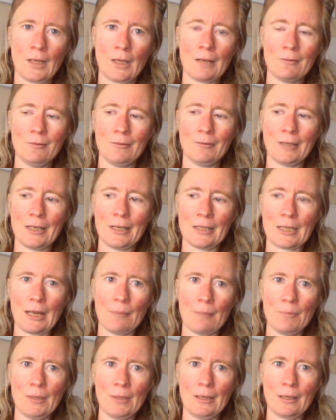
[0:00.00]
Oh, and it's
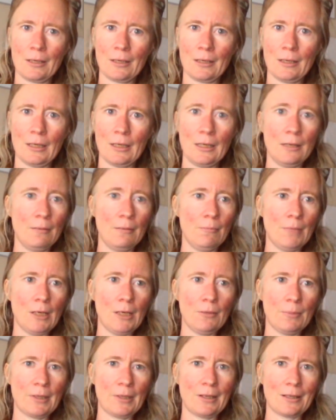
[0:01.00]
happening in
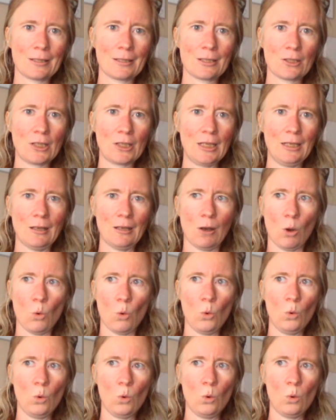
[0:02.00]
Melbourne, Australia.
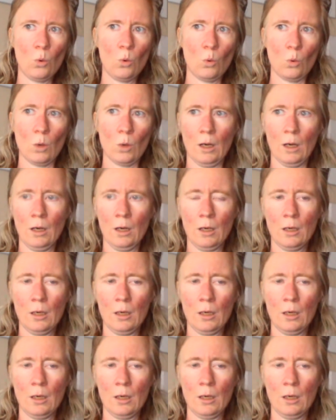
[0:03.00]
Ooh.